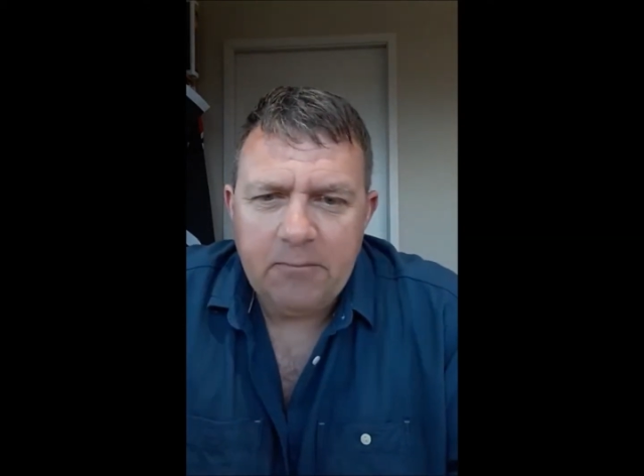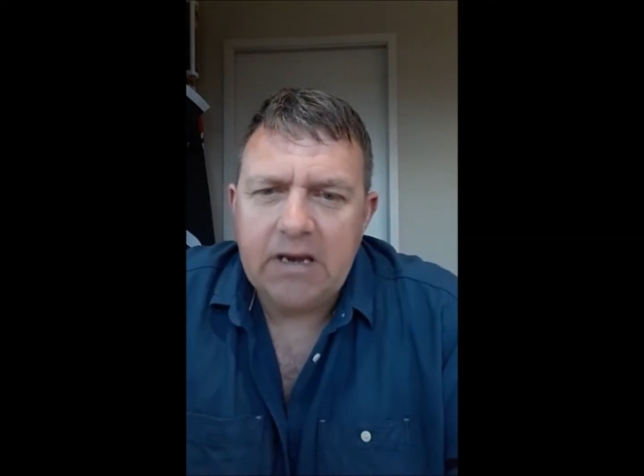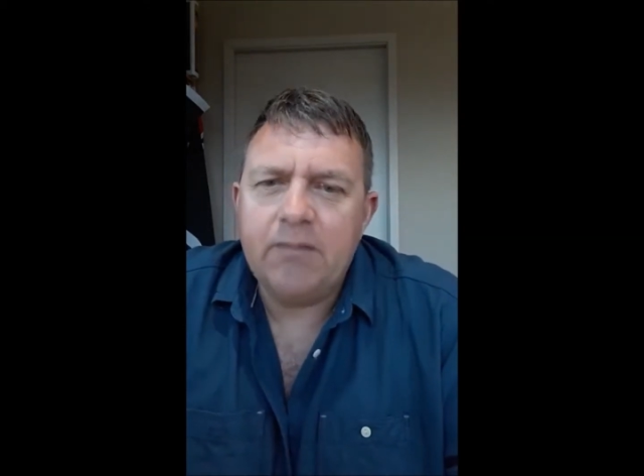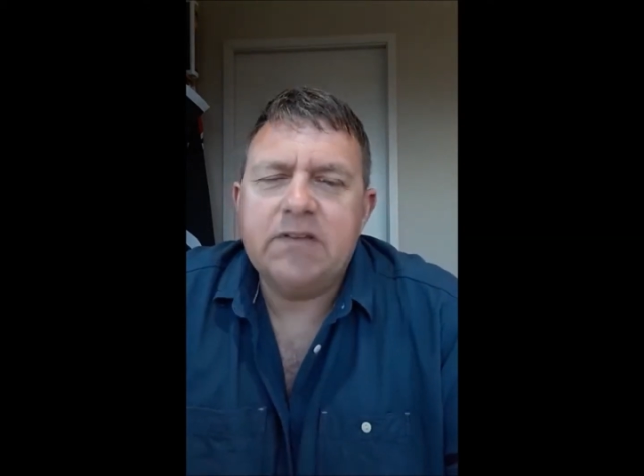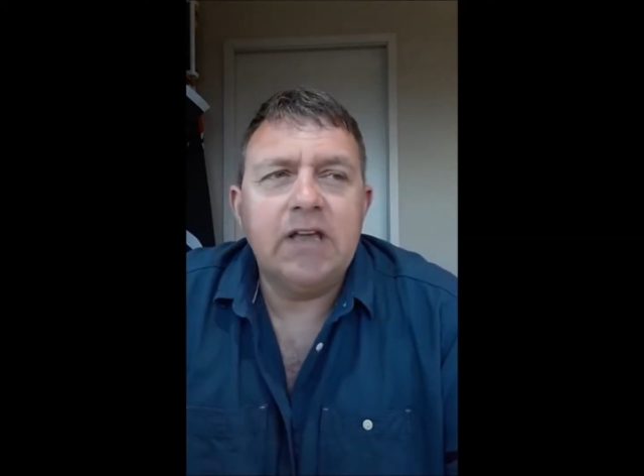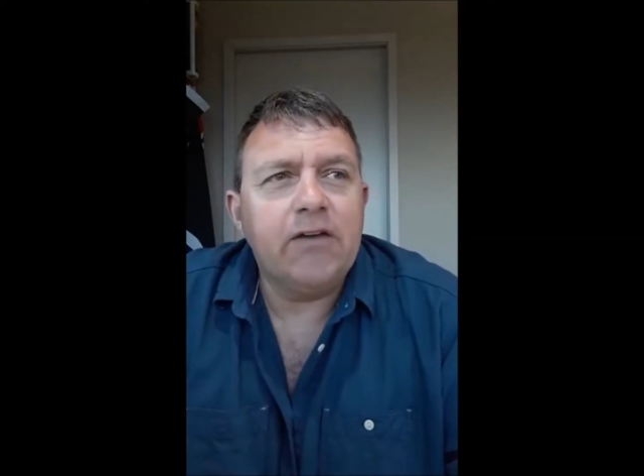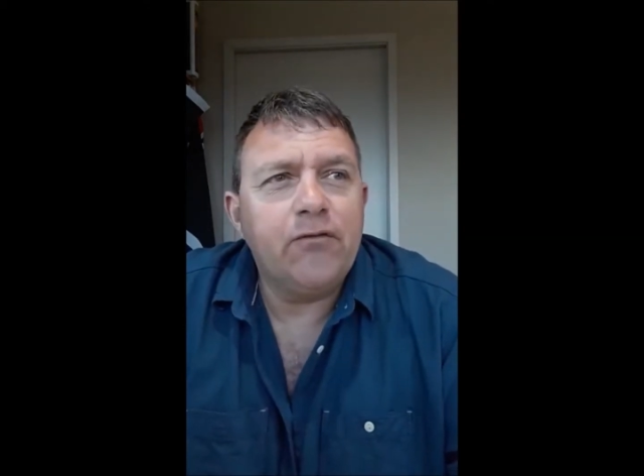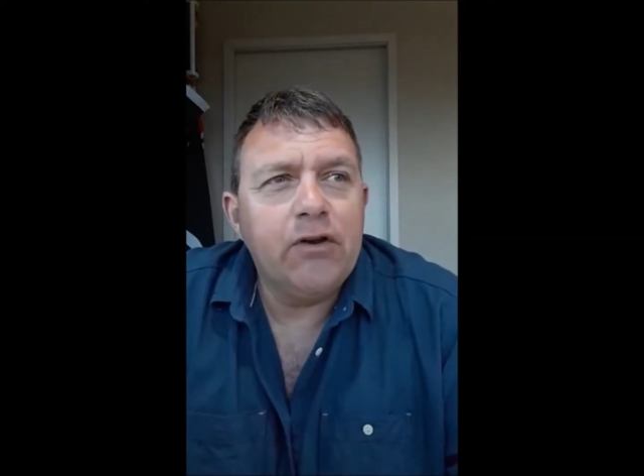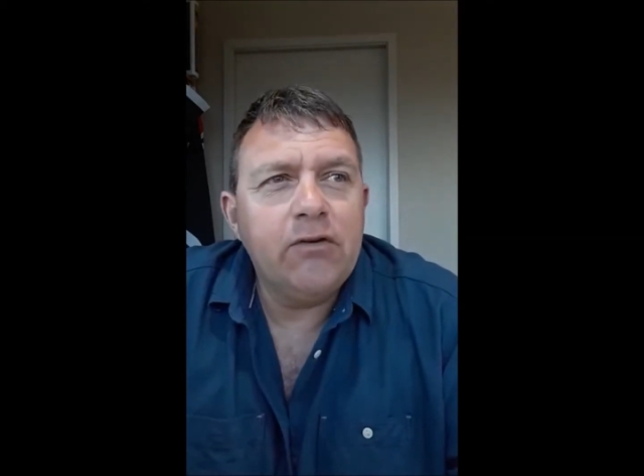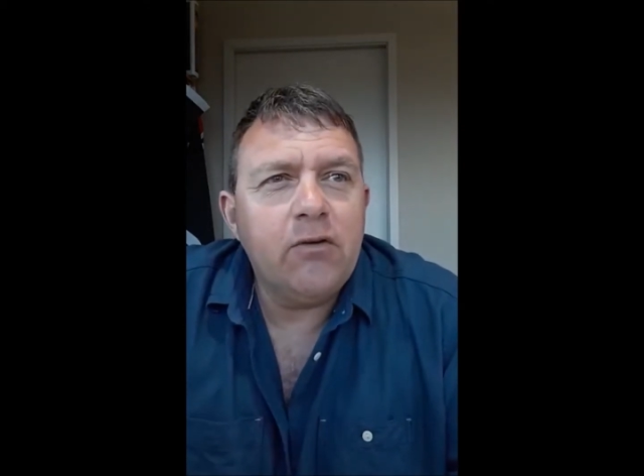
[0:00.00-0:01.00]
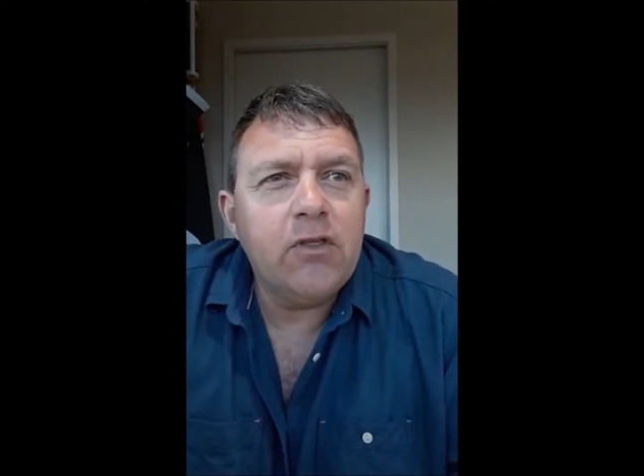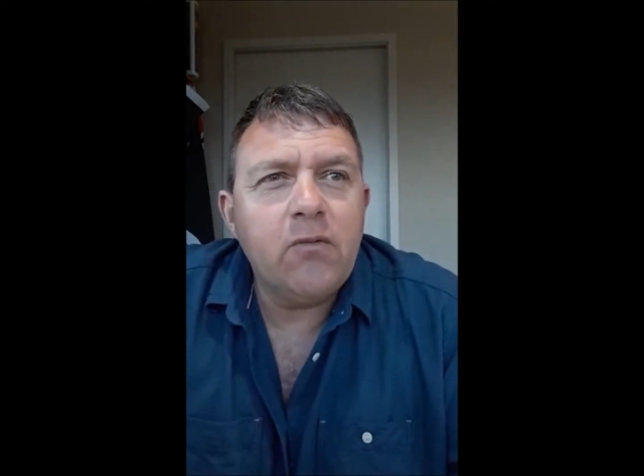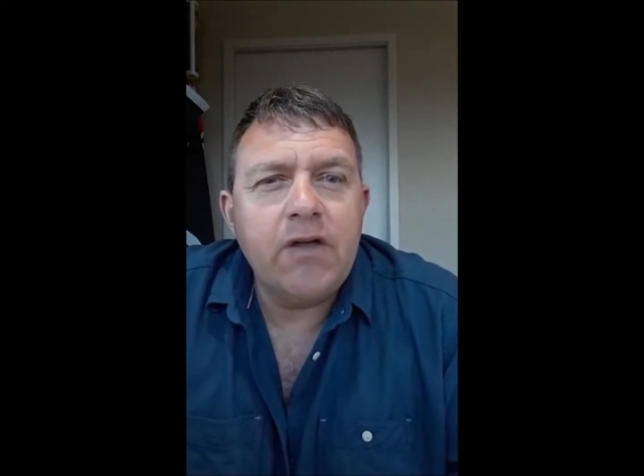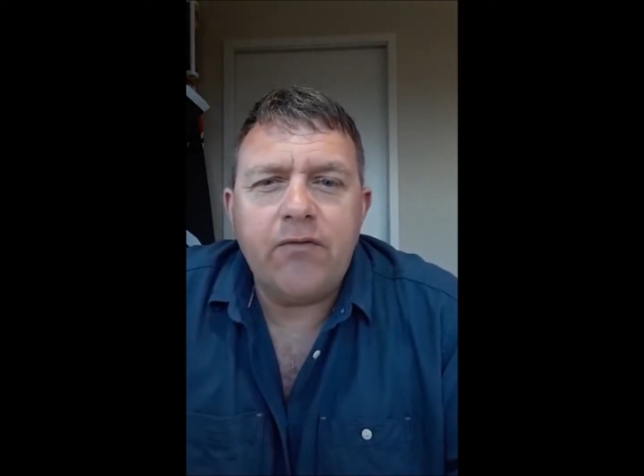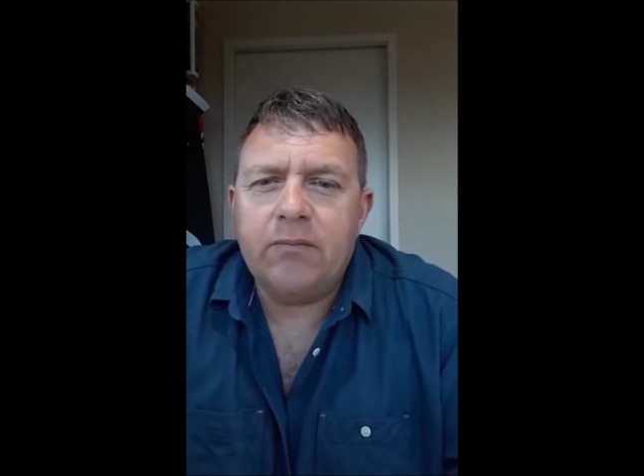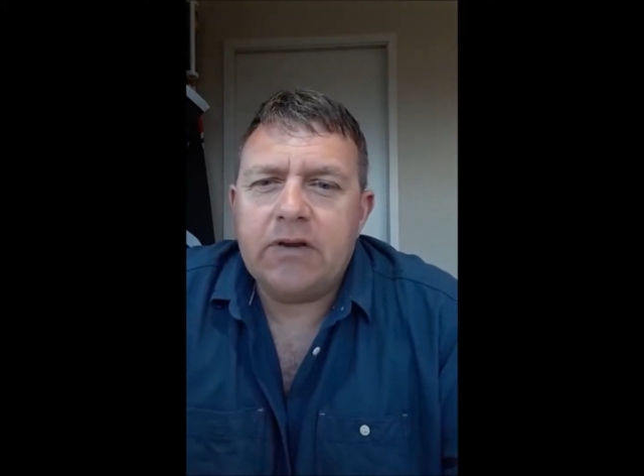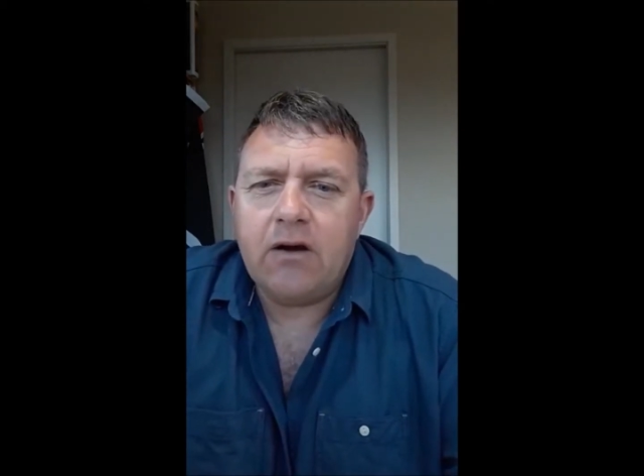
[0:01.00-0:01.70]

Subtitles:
My name is Viljoen, all the way from